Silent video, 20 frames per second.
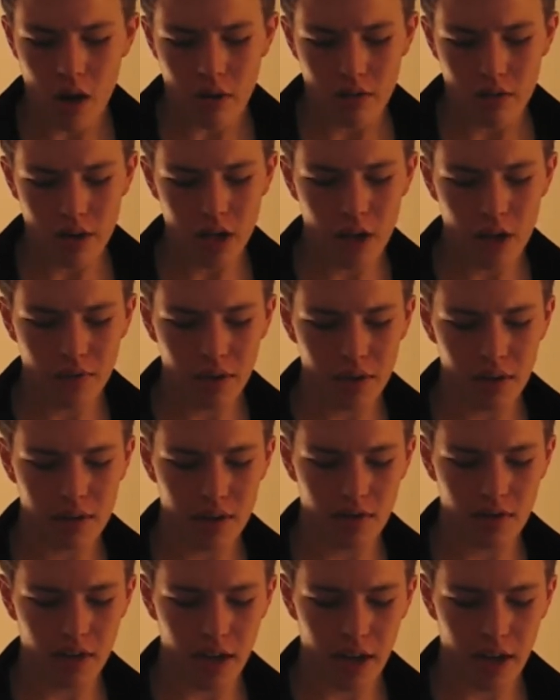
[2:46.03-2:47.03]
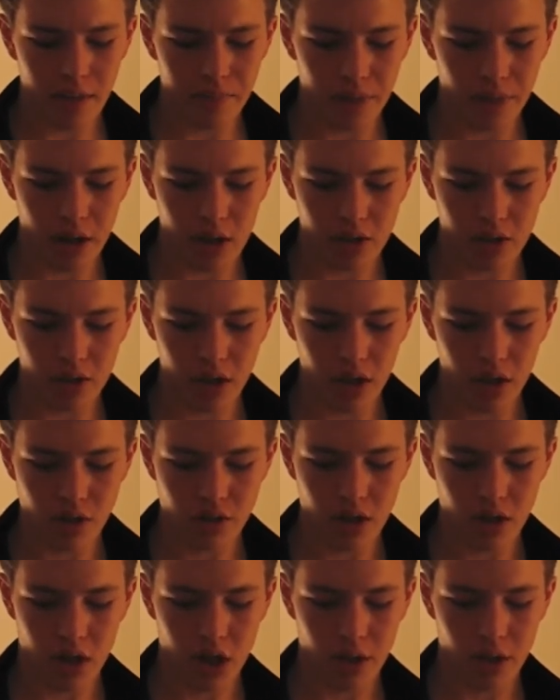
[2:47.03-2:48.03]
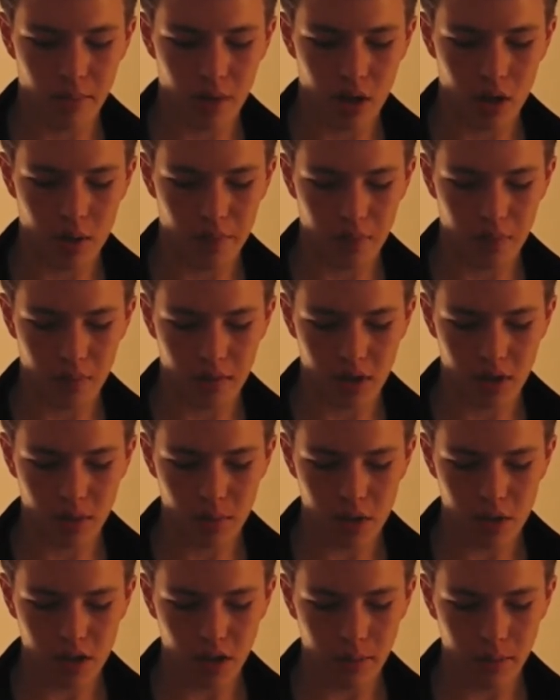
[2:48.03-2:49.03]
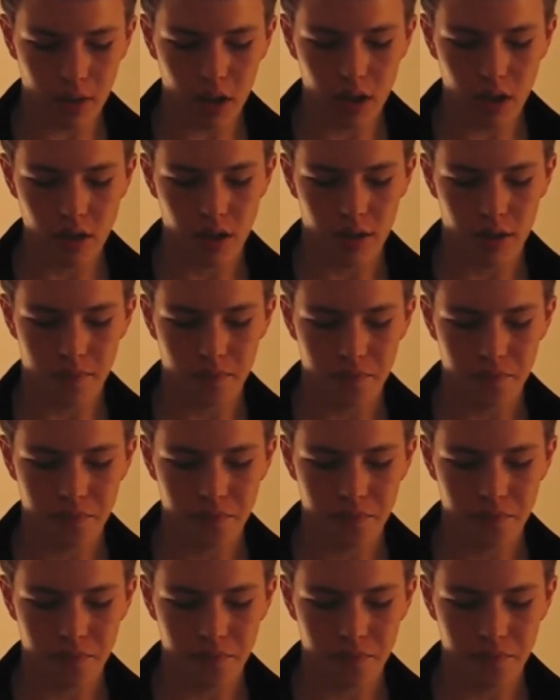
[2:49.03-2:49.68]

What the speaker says: Right after I said that, I heard the gunshot coming up from somewhere in the balcony.